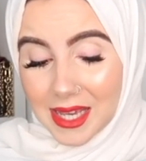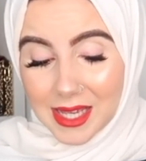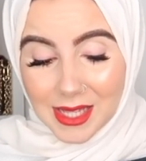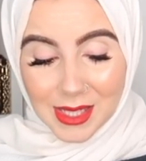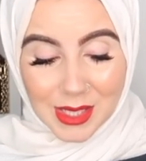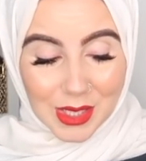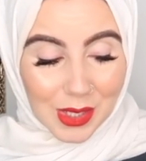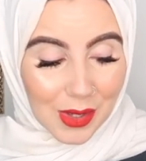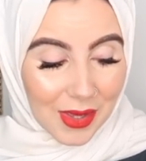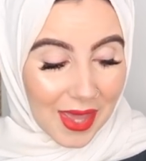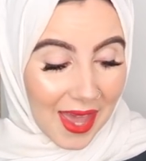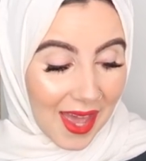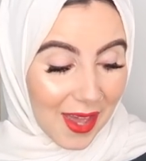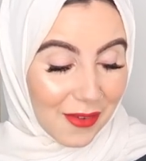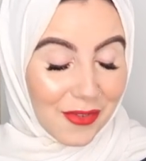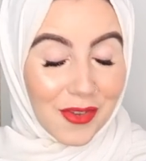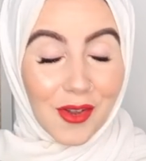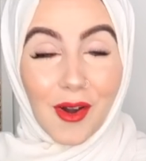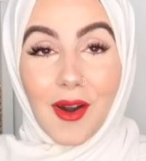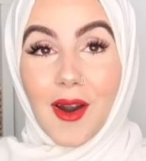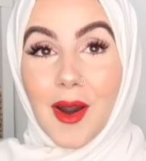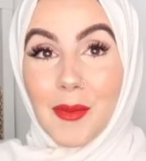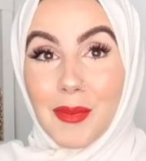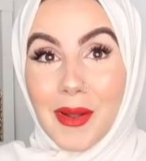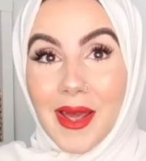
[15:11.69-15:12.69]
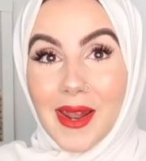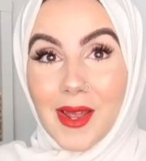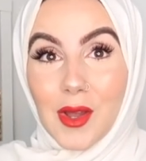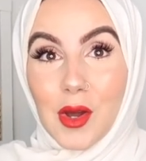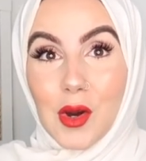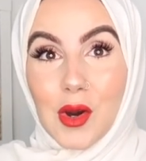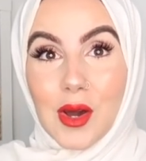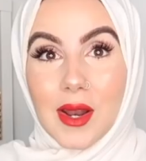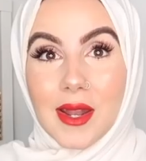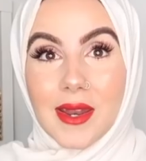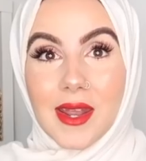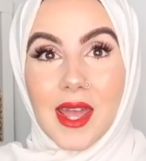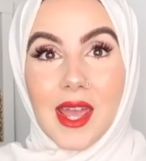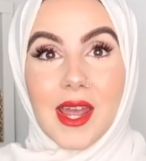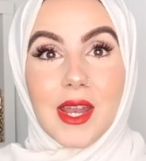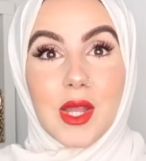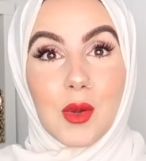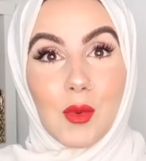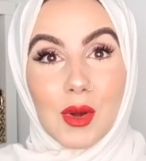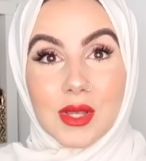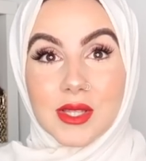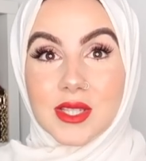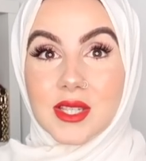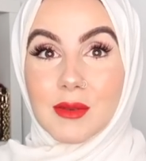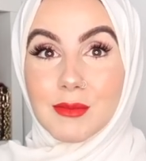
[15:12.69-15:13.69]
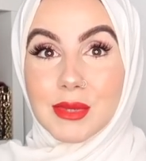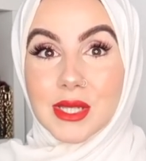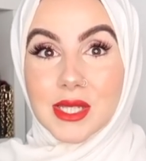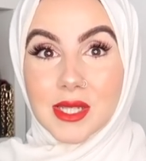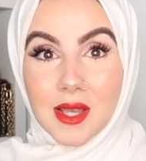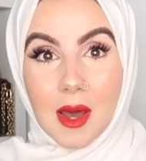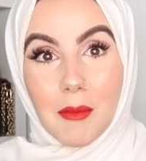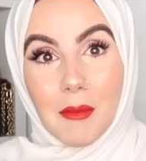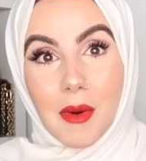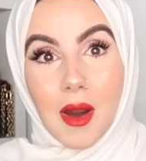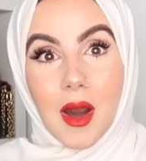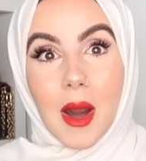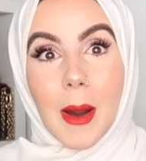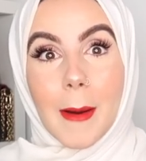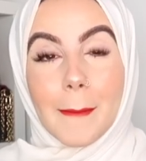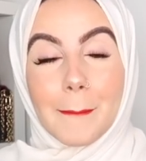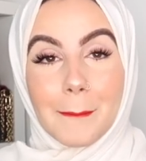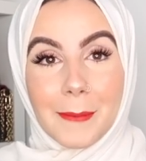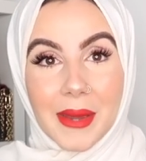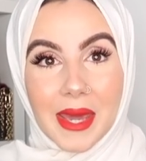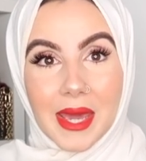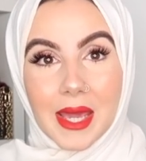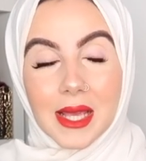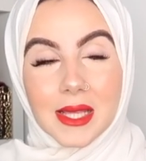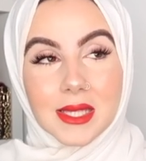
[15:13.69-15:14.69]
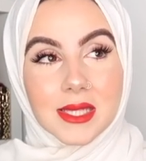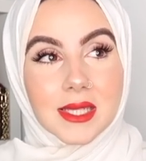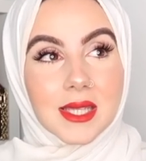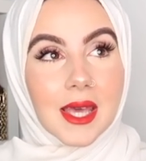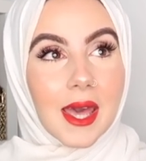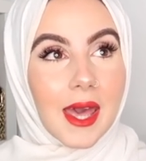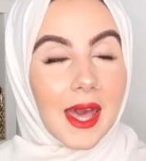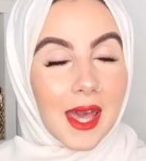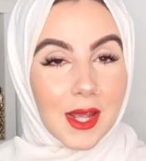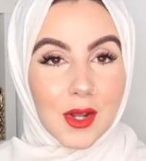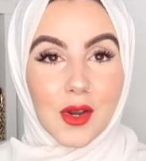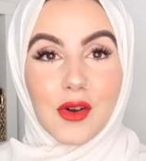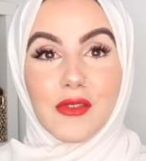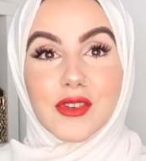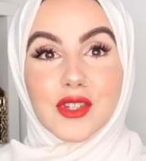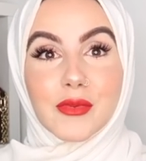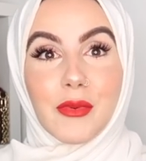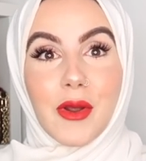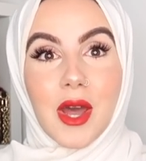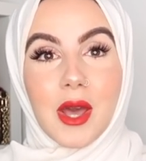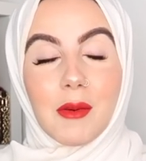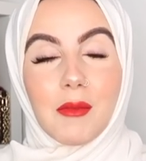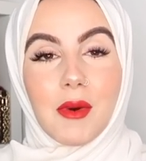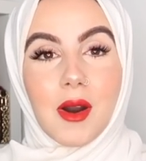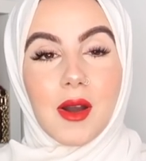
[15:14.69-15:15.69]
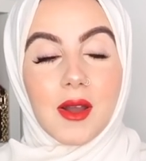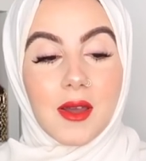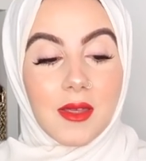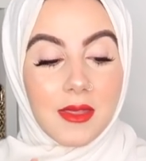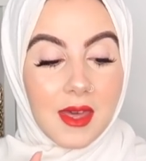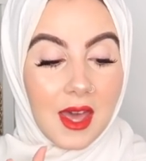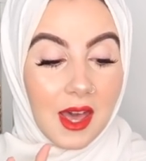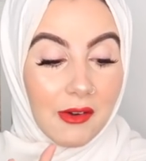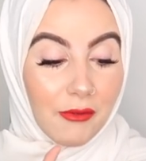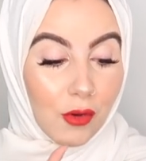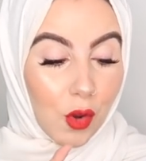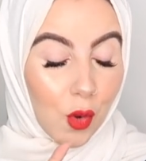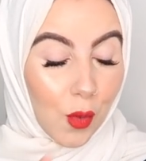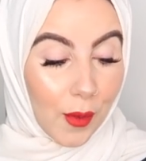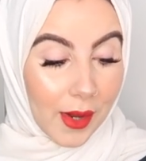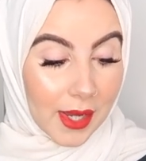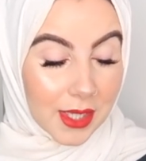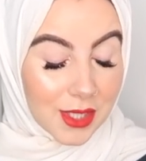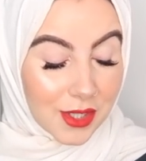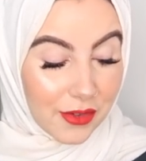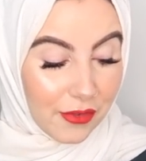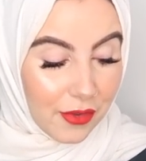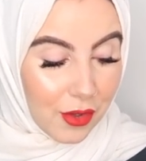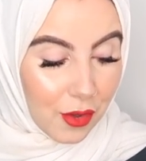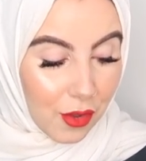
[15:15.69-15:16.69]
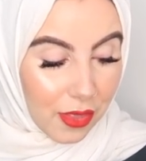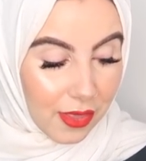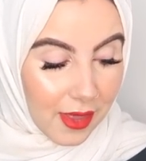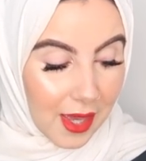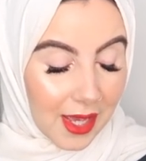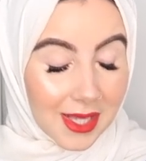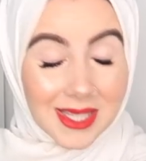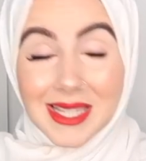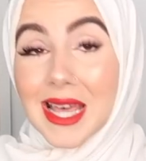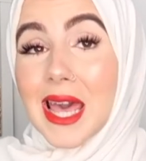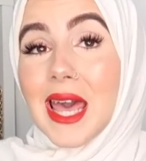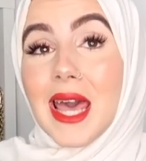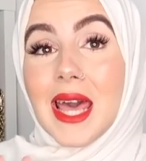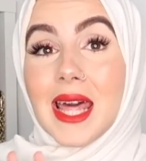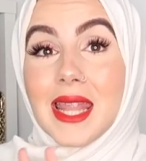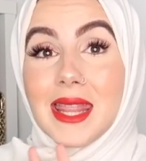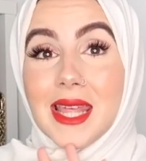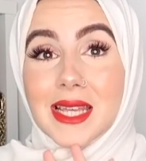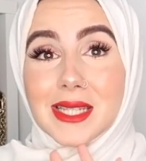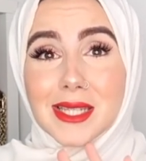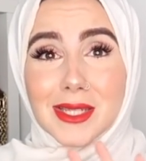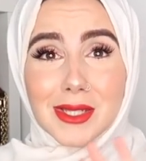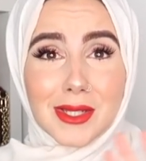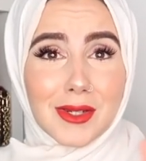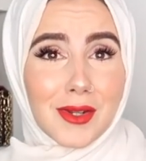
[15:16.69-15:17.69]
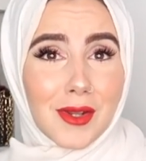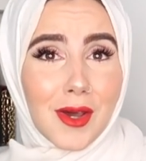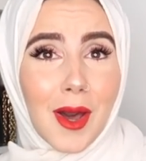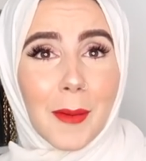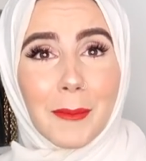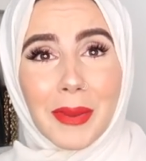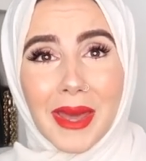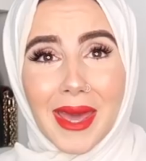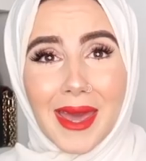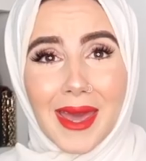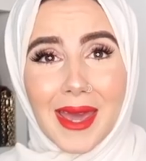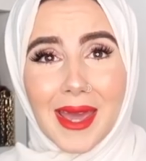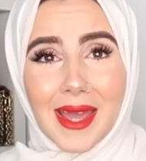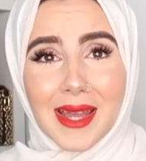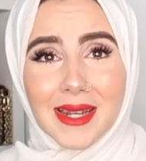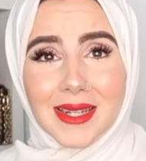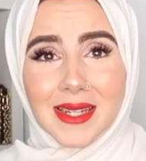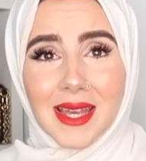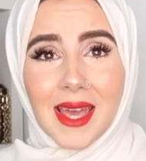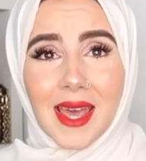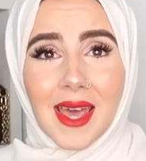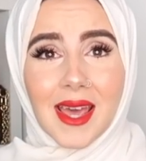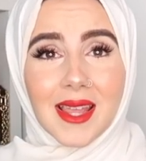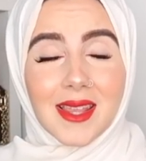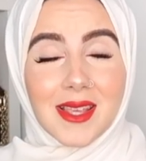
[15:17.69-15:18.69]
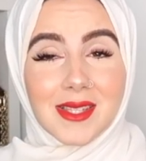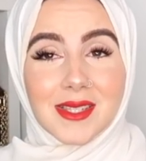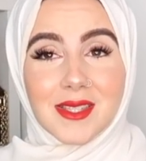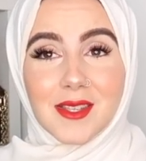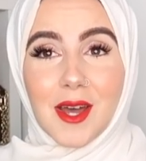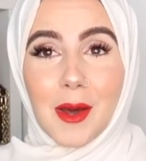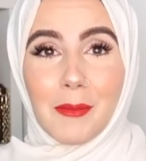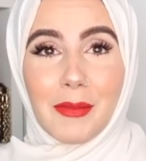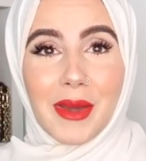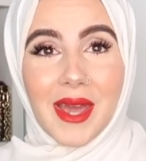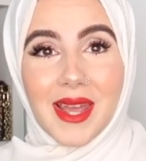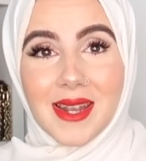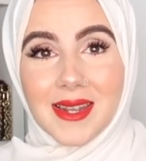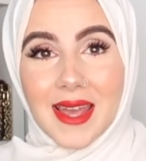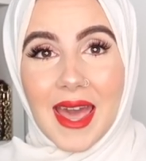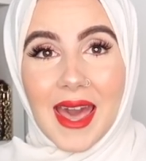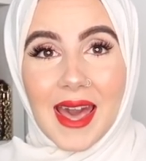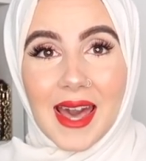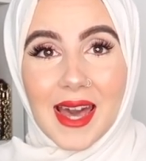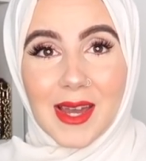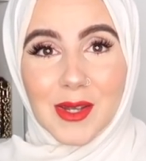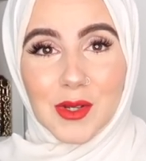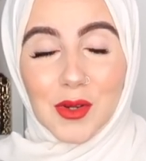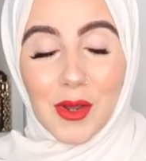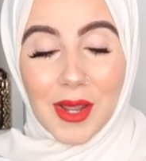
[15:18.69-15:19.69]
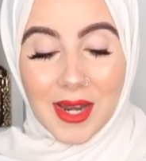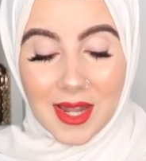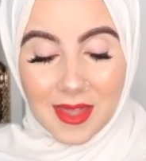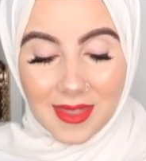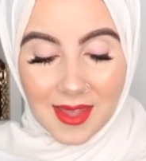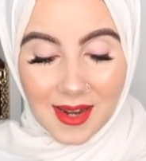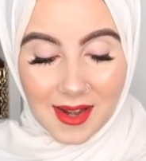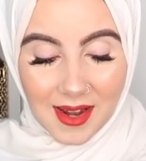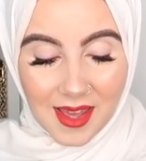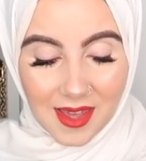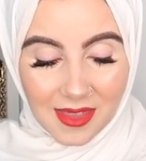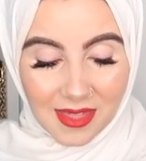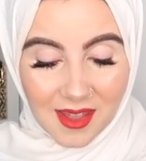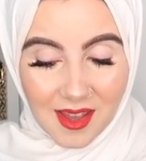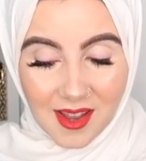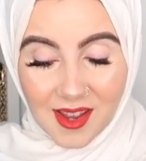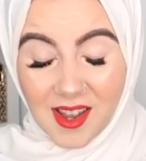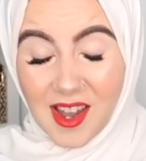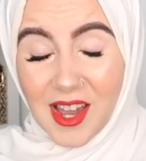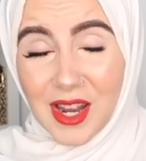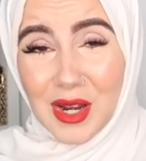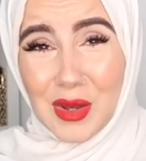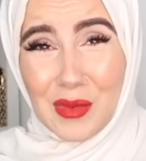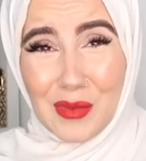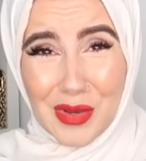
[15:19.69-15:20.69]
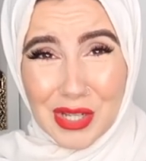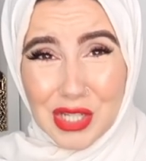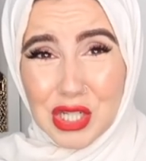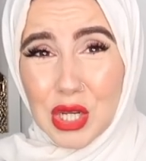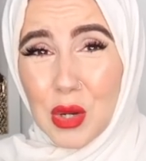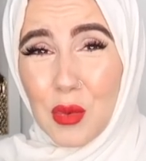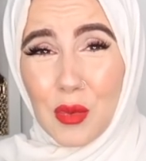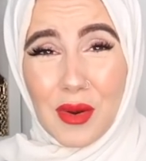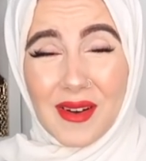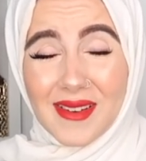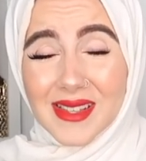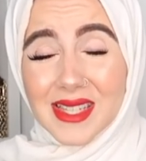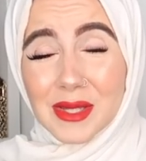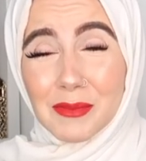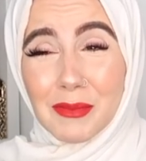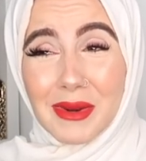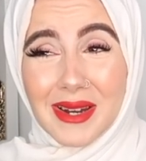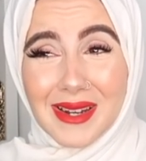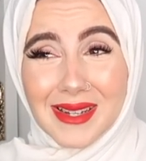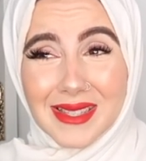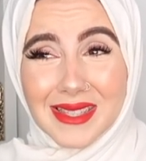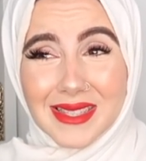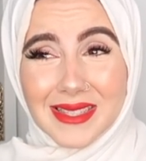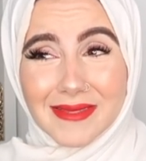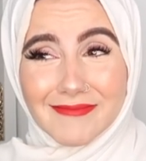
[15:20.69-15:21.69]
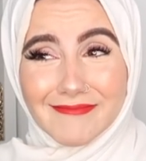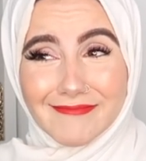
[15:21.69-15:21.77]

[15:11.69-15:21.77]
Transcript: So yeah, if you are planning a holiday and you want some summer a bit, head over to Primark because they have quite a few things. This is not paid. This is not paid ad or anything like that. Kind of wish it was, but